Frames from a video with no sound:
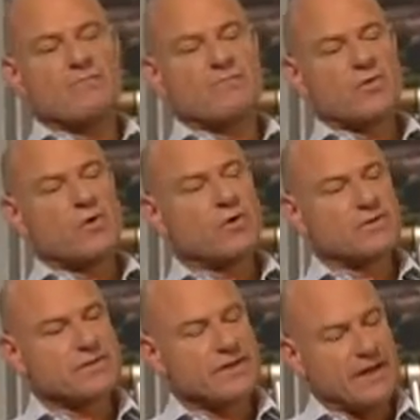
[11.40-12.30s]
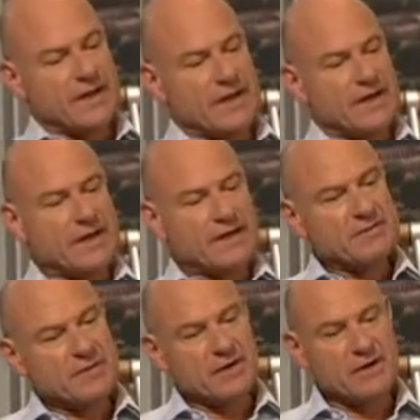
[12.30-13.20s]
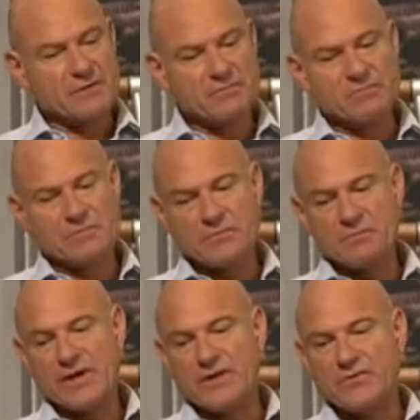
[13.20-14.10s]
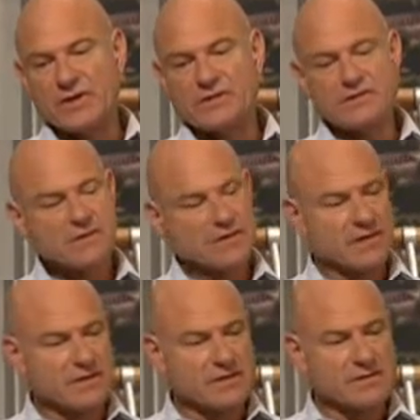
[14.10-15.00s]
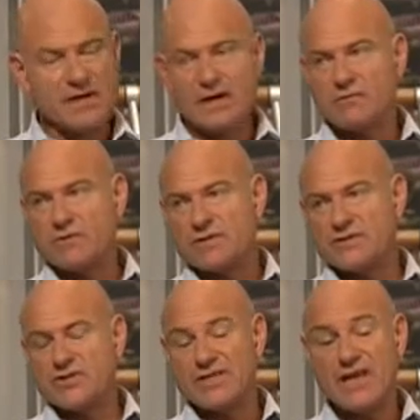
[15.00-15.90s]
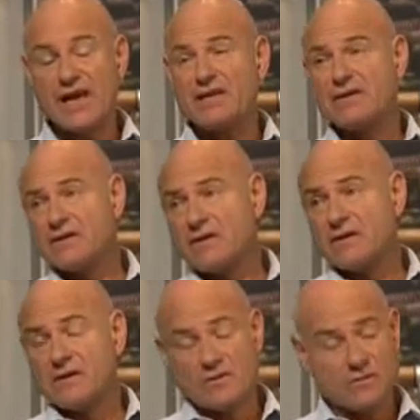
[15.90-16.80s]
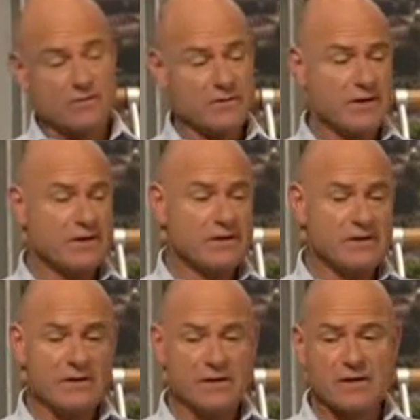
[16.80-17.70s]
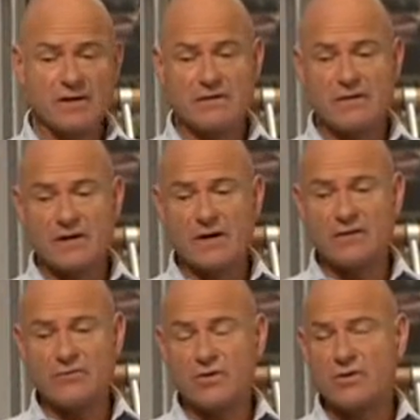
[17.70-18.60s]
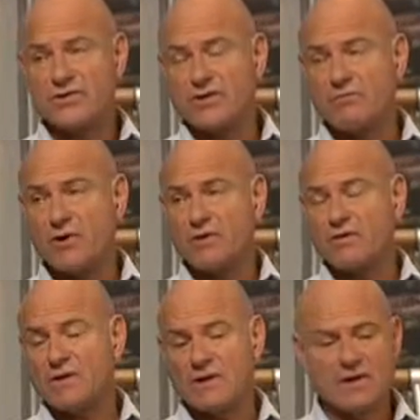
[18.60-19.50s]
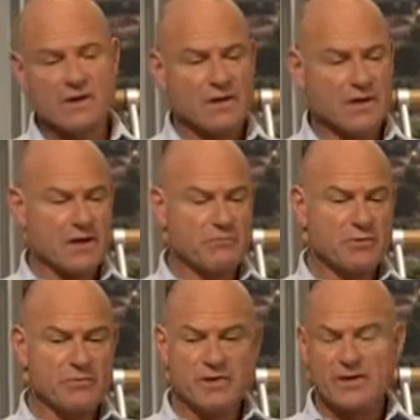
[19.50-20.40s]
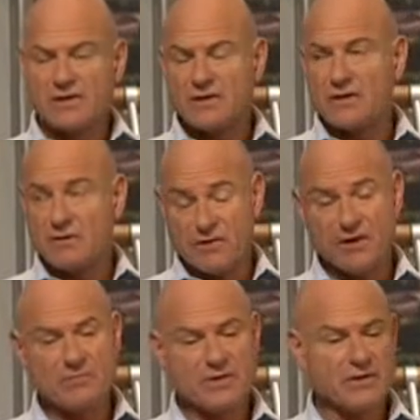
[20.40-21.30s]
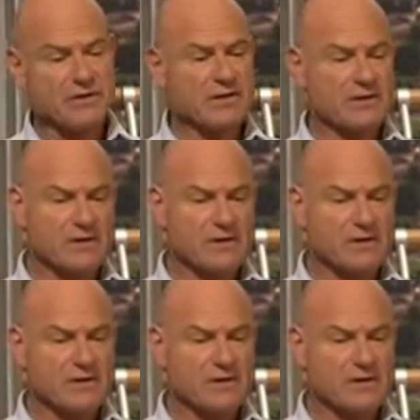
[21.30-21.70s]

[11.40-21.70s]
of course. The main reason is acquisition debt, or the kind of ownership model permitted, in my opinion,